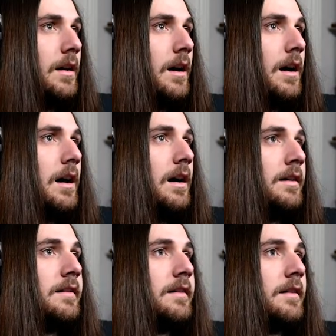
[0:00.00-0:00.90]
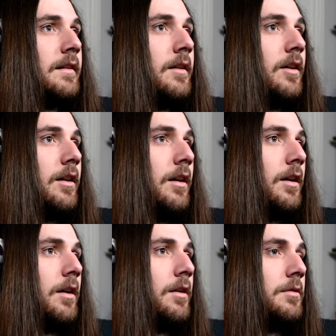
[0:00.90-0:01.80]
Ah!
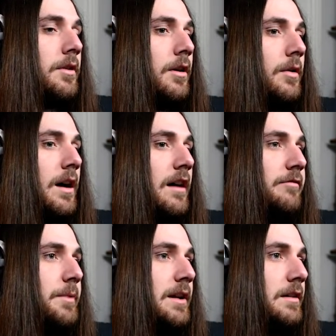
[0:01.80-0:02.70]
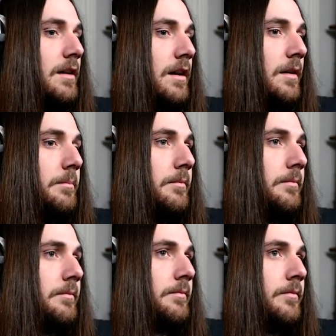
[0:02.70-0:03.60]
Oh no, I've been, I
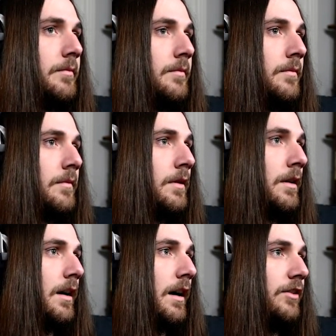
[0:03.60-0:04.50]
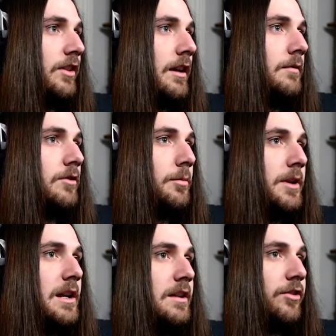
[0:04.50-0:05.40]
seem to be